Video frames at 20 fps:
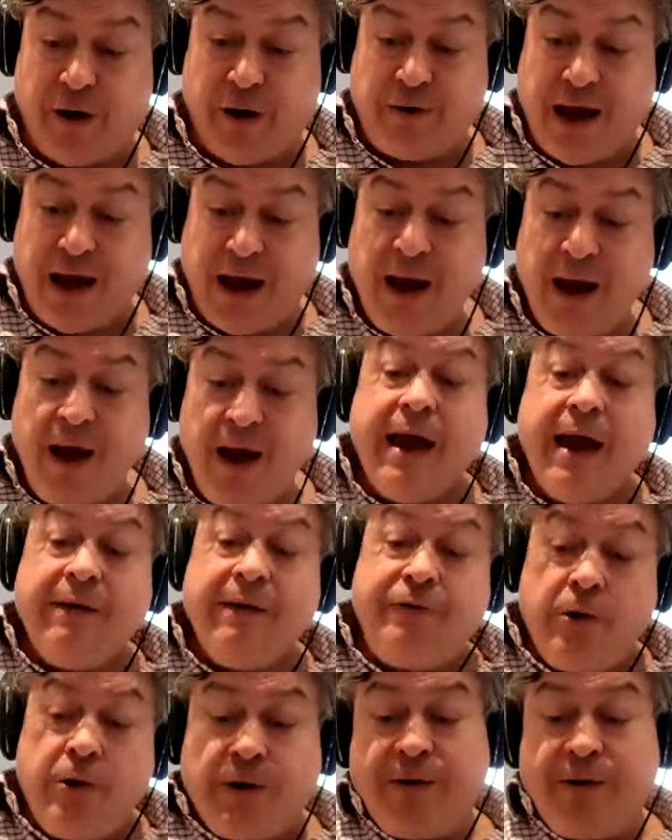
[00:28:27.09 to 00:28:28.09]
Okay. If
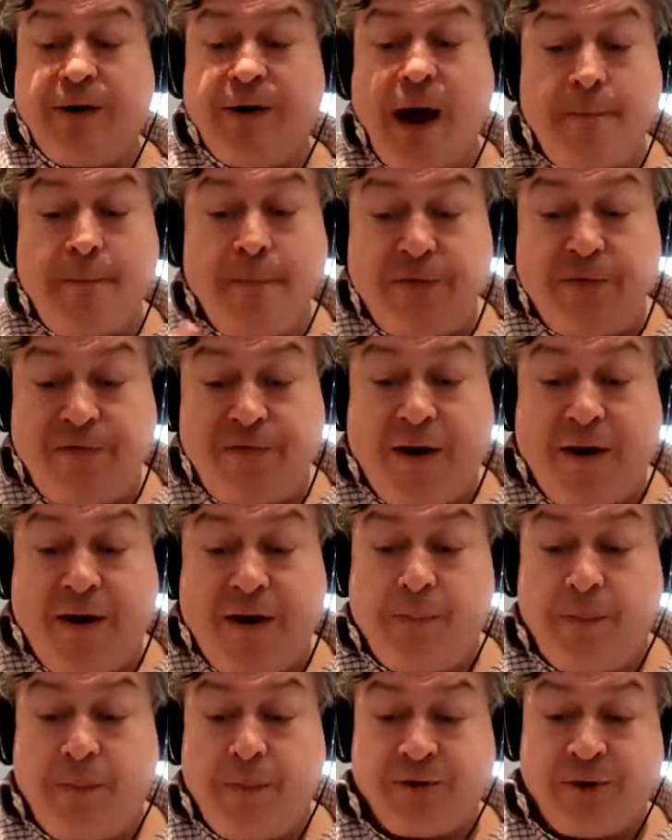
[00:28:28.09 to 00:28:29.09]
you look at the number of
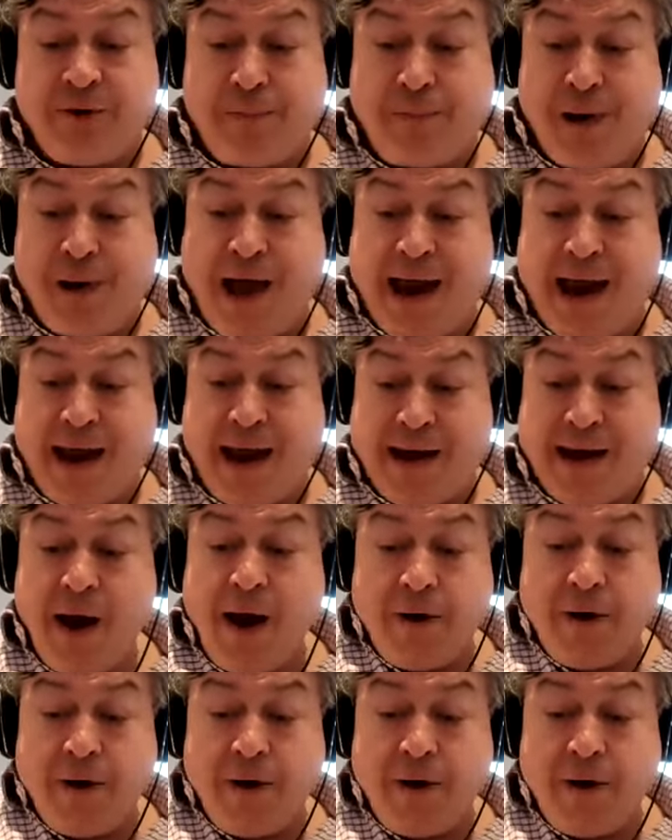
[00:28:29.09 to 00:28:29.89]
variables at play,